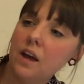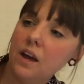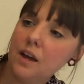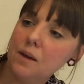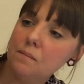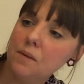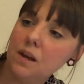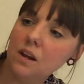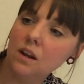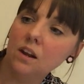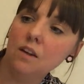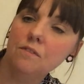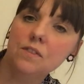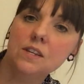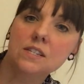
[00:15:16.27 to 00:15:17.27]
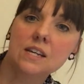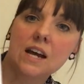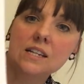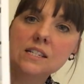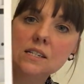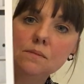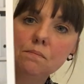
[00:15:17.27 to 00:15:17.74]
and I love this
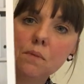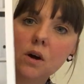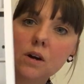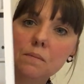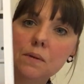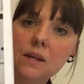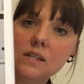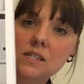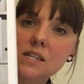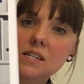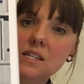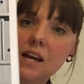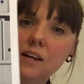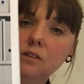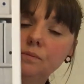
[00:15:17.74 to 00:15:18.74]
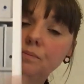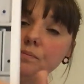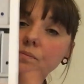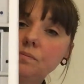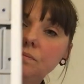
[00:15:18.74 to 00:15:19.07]
added piping detail.